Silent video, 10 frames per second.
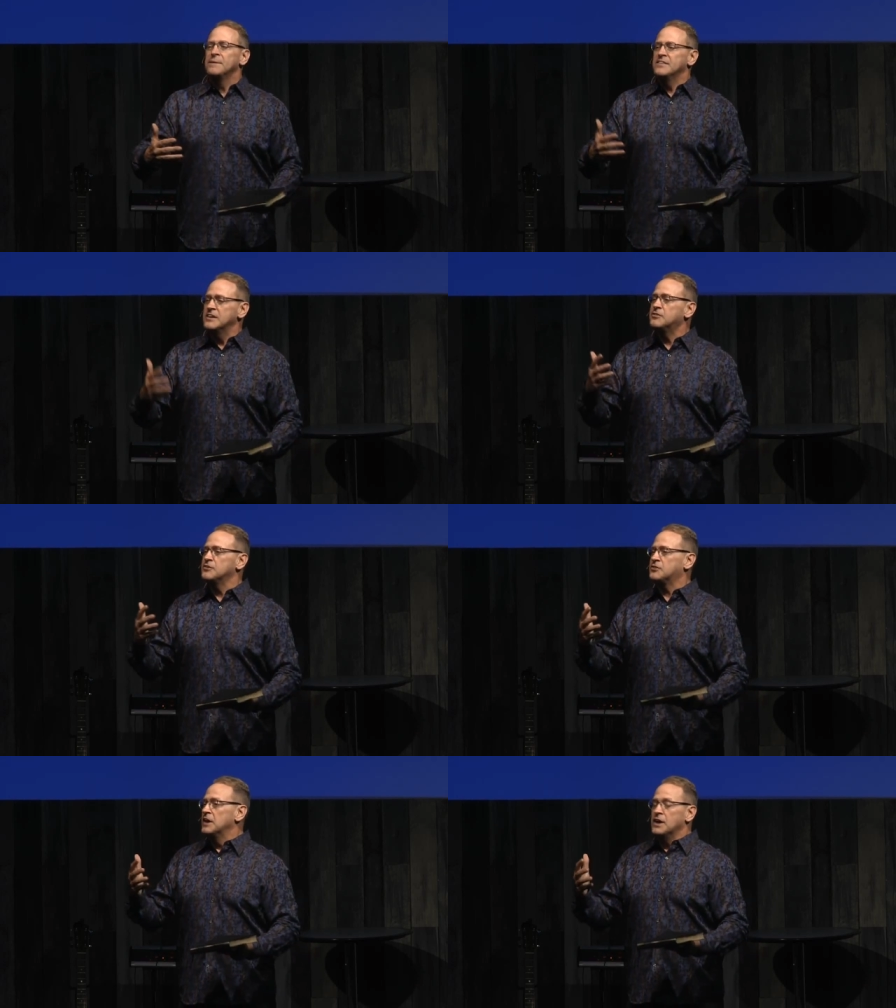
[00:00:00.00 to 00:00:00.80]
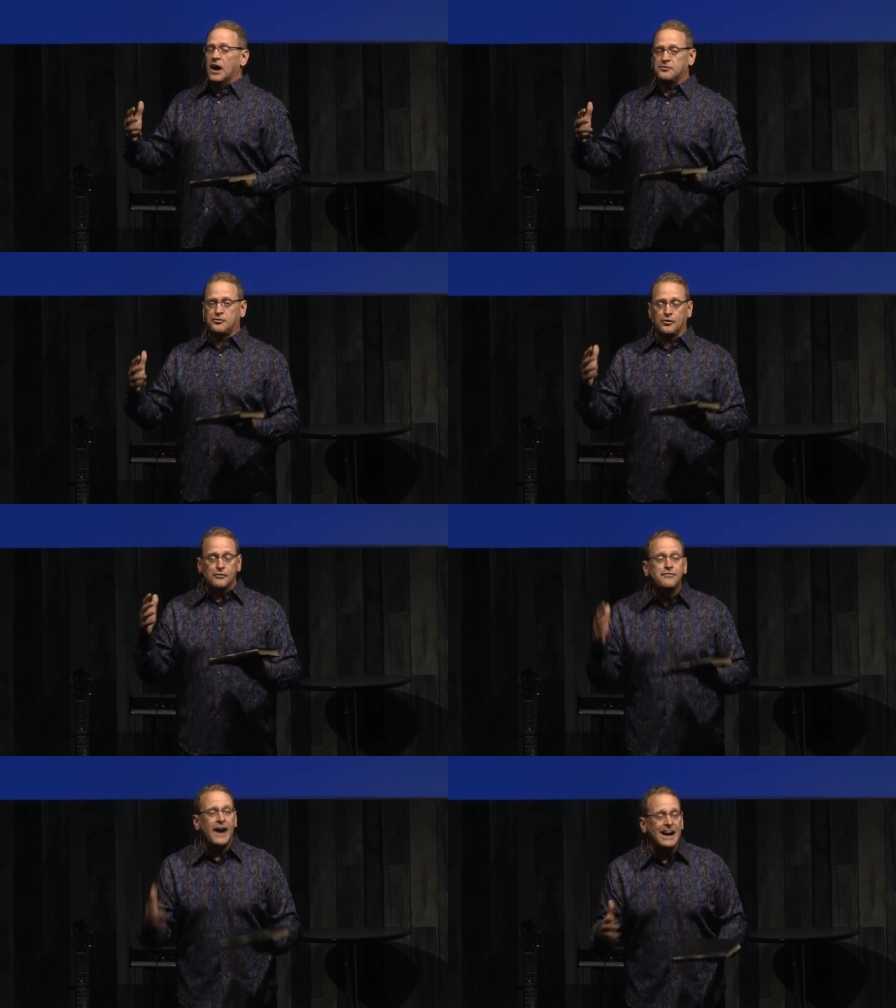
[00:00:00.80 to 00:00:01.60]
this is a
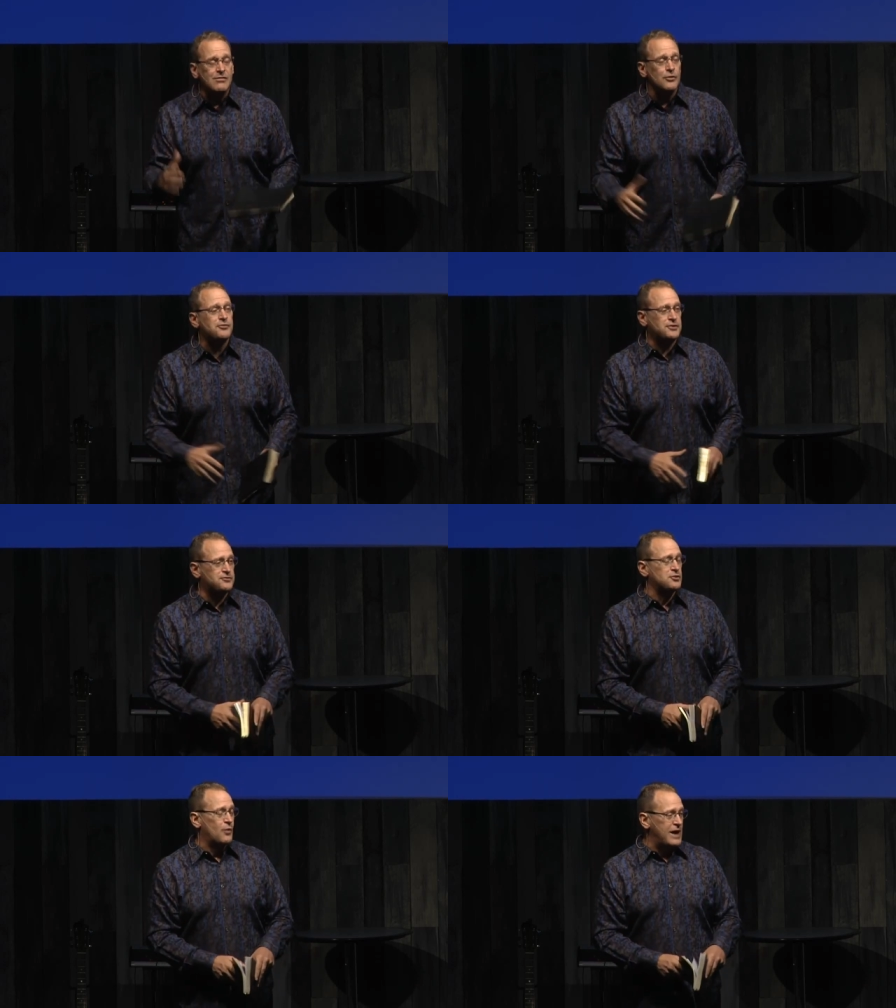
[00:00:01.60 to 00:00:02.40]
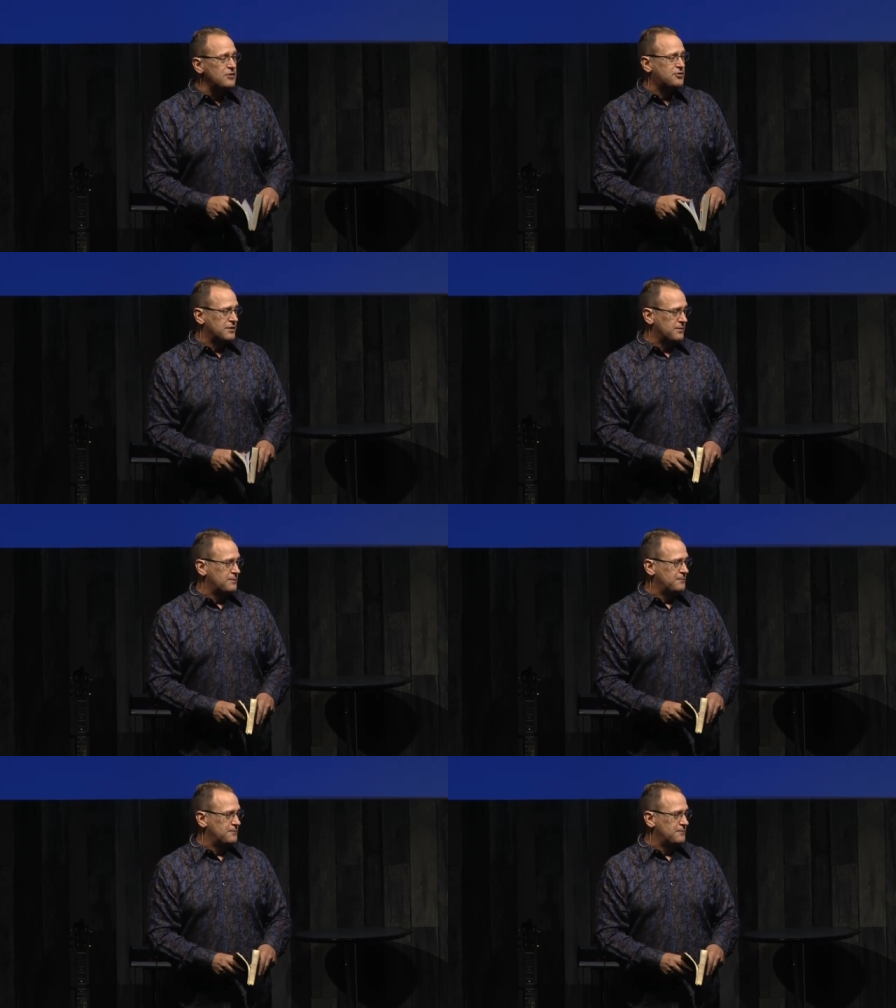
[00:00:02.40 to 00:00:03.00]
survival situation.